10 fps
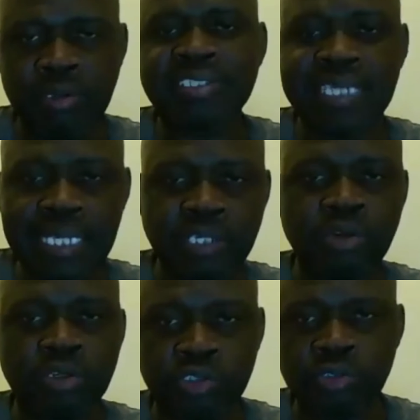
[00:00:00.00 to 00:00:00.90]
You're not saying
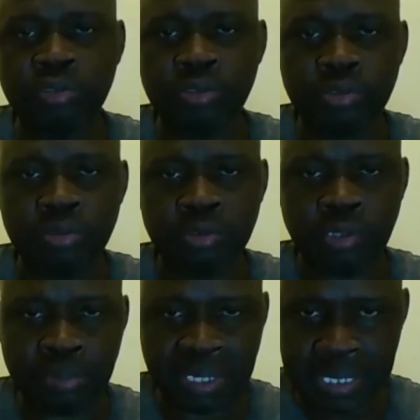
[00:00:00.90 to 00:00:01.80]
no to
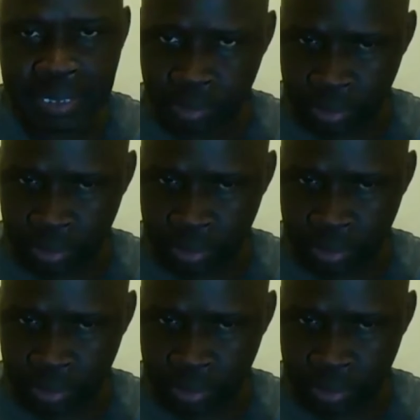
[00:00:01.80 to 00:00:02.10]
comedic,